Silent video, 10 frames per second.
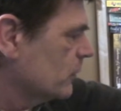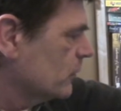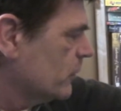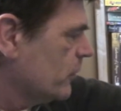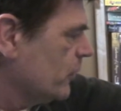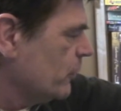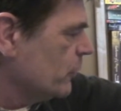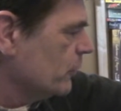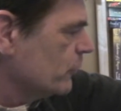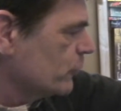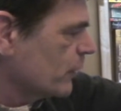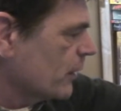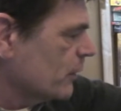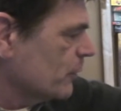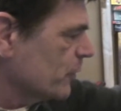cue your
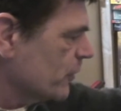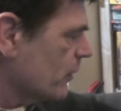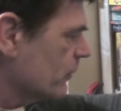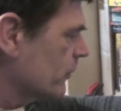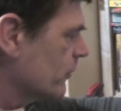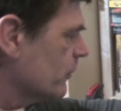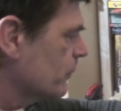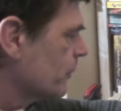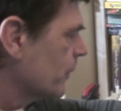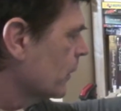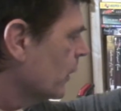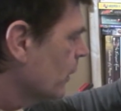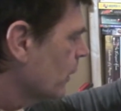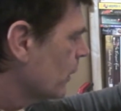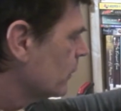track up, start and stop,
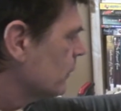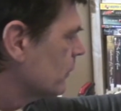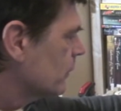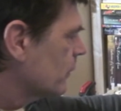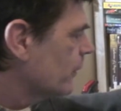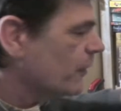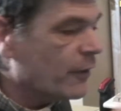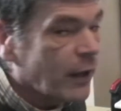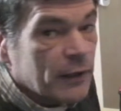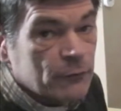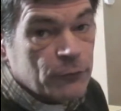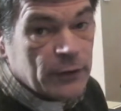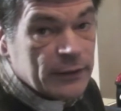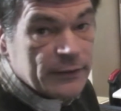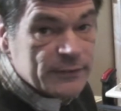and that
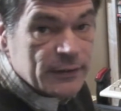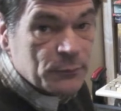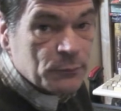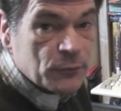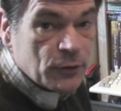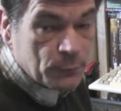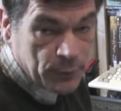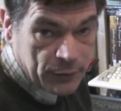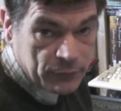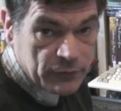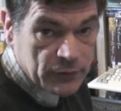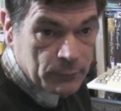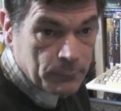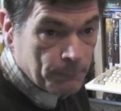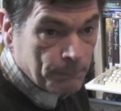really seems about it.
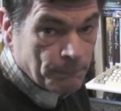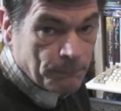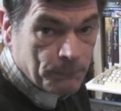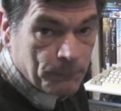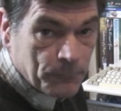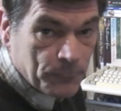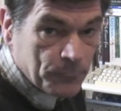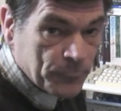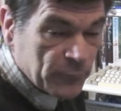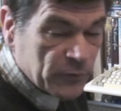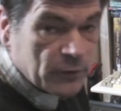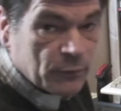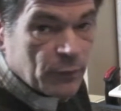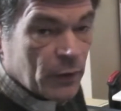So